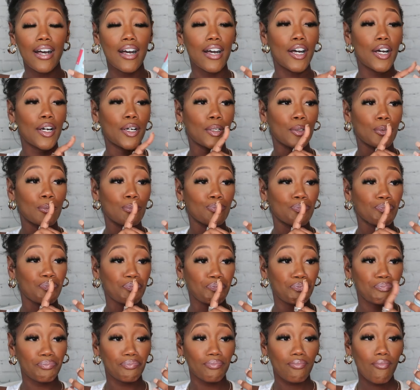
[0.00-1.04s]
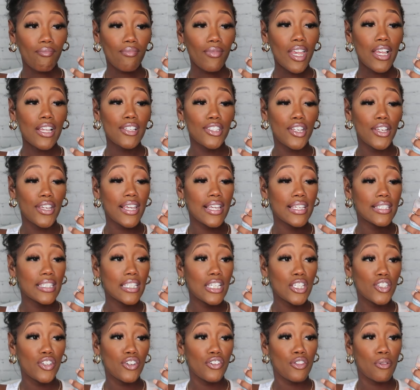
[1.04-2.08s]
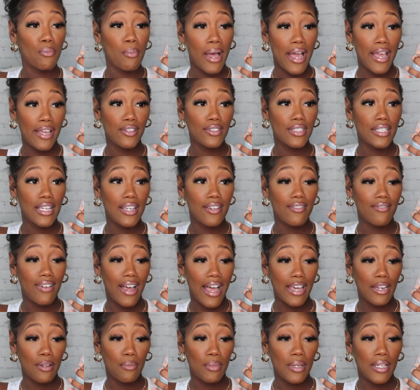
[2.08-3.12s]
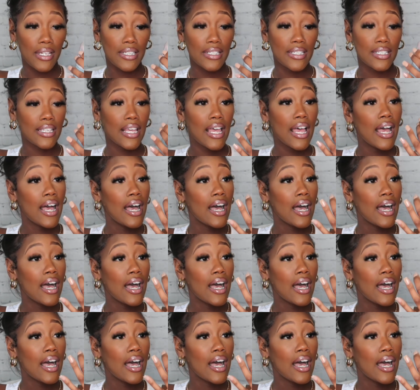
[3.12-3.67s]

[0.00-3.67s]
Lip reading: So yes, these are the biotin vitamins.